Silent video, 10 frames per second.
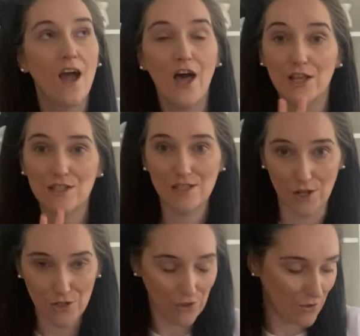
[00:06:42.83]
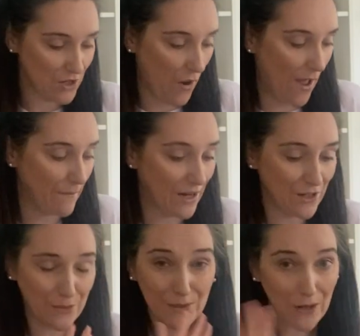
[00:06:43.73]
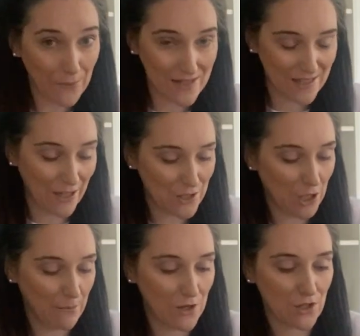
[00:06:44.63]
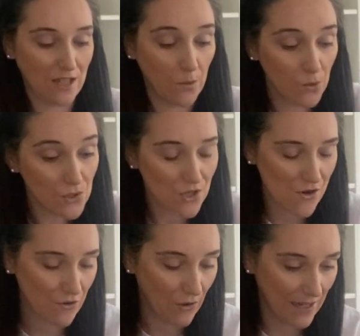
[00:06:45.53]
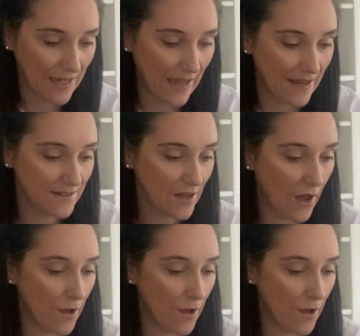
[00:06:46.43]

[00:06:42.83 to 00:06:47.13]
such a long time. And I don't want to go into that too much because I will start crying again.